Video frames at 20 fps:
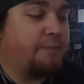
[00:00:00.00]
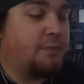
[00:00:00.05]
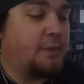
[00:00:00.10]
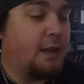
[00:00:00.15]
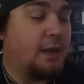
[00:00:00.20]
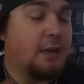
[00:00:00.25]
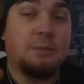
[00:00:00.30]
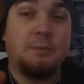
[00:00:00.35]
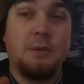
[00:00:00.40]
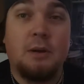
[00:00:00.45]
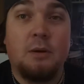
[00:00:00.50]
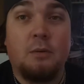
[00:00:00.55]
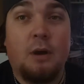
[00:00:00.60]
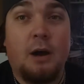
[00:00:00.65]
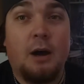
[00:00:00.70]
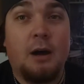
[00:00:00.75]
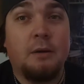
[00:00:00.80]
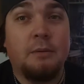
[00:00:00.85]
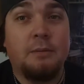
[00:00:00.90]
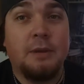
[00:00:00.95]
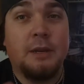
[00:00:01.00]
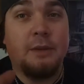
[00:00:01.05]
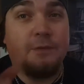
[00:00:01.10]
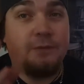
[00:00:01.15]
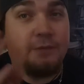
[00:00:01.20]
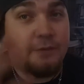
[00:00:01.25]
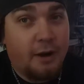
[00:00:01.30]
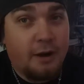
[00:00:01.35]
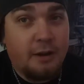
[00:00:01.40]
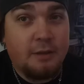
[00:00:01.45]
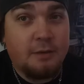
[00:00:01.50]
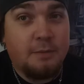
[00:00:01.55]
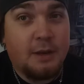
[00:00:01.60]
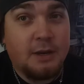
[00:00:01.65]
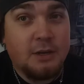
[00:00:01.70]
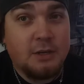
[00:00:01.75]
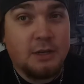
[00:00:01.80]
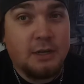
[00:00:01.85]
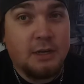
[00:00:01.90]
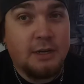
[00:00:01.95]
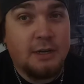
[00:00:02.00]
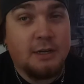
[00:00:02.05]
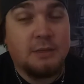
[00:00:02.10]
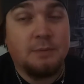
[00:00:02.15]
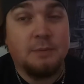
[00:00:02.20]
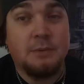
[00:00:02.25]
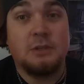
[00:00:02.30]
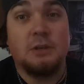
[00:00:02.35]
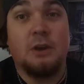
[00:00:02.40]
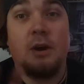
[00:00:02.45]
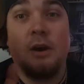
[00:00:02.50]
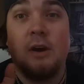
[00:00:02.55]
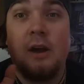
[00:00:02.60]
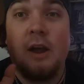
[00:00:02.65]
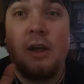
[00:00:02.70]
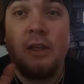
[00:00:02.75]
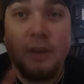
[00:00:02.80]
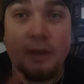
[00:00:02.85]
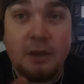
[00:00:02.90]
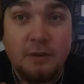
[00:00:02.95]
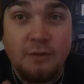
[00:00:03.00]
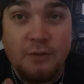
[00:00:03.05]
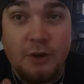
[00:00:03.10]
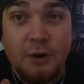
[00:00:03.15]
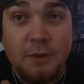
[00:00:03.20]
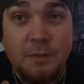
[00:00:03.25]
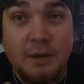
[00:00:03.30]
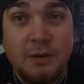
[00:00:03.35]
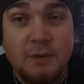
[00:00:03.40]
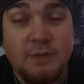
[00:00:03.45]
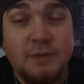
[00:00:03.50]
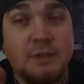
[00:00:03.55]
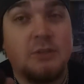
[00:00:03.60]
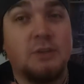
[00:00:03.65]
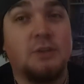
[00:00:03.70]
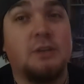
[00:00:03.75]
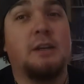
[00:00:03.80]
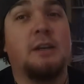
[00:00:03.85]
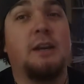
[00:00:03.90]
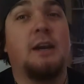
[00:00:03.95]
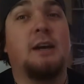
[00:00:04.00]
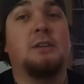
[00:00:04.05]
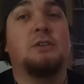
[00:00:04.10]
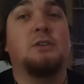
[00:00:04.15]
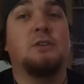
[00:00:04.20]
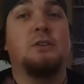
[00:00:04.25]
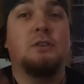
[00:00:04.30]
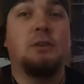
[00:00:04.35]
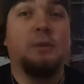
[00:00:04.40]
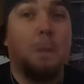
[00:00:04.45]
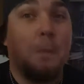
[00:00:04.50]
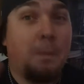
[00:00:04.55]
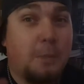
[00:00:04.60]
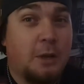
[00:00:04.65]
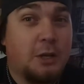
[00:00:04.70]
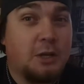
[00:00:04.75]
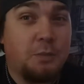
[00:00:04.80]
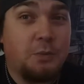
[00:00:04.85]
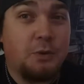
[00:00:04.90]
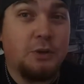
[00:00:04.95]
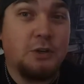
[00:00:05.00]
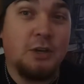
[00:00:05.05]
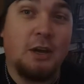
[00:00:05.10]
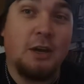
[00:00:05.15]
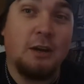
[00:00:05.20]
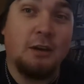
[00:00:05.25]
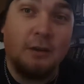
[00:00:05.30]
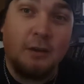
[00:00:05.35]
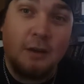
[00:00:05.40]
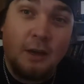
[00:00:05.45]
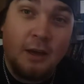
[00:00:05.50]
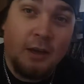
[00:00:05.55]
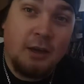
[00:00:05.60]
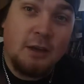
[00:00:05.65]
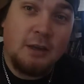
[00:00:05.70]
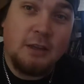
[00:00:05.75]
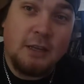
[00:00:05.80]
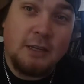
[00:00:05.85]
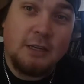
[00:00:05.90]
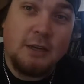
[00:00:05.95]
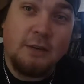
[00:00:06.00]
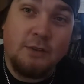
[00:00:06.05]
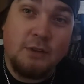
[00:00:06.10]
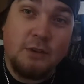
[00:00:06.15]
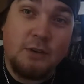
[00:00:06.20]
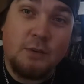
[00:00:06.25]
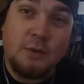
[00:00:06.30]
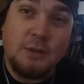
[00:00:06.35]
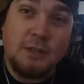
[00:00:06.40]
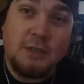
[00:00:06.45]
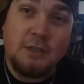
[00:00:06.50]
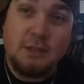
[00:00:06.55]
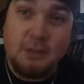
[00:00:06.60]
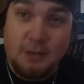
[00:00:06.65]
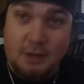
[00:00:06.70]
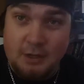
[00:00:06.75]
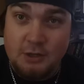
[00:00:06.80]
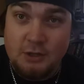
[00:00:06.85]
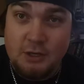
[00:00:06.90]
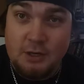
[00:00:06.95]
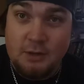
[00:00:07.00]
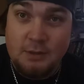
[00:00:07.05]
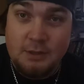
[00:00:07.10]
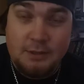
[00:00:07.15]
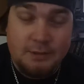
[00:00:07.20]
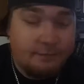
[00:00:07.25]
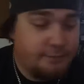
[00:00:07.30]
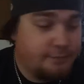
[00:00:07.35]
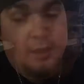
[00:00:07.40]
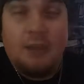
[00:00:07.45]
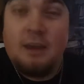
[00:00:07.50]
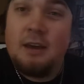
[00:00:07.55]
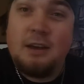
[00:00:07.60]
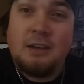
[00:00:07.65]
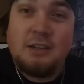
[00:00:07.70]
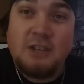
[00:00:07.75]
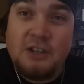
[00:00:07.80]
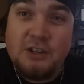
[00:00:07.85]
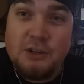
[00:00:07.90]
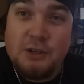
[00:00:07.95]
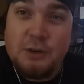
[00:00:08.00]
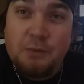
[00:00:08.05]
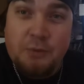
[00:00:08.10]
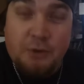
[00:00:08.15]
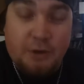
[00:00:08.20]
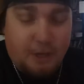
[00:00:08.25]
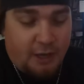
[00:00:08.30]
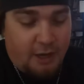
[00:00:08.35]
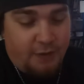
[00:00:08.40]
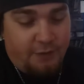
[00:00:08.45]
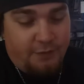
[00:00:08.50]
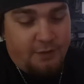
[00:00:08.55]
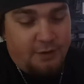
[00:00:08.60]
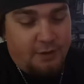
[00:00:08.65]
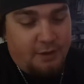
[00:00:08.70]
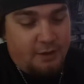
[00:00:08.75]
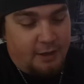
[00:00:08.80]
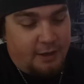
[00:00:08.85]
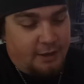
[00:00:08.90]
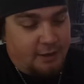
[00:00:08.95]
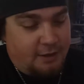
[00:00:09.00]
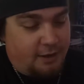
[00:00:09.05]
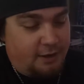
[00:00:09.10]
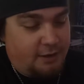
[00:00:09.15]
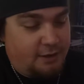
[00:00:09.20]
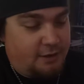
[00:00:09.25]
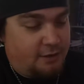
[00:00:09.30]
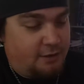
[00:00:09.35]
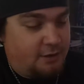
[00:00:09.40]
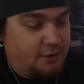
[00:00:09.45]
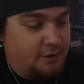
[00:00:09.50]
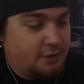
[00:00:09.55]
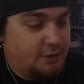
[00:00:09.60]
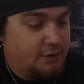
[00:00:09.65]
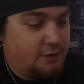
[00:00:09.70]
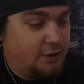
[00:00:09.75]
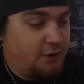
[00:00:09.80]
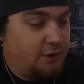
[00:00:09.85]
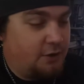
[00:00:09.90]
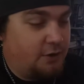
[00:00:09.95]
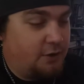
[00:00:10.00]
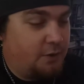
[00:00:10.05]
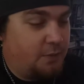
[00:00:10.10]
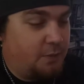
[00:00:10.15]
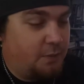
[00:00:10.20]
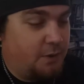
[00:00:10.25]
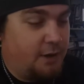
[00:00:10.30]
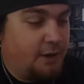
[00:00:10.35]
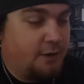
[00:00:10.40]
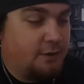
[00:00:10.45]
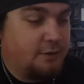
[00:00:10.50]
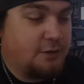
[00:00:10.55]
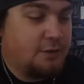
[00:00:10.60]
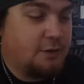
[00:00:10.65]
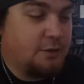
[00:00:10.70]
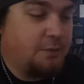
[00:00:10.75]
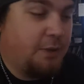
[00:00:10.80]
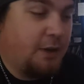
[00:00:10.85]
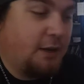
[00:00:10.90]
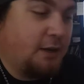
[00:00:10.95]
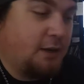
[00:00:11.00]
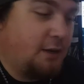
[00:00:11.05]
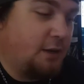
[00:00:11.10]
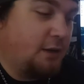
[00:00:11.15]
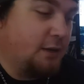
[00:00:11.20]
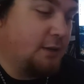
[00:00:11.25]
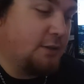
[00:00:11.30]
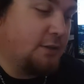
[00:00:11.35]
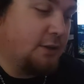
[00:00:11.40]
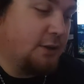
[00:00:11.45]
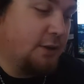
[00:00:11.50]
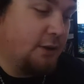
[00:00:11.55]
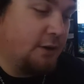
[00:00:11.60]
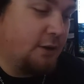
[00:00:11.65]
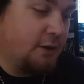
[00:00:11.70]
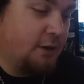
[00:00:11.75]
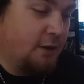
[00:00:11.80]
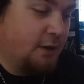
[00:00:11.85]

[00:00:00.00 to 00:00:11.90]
And it's been a while, but he finally managed to get it out to me. So thank you very much for shooting it out, dude. Much appreciated. Let's have a look what's inside, shall we? It's actually pretty hefty. Like, I just don't know what else could be in here. So,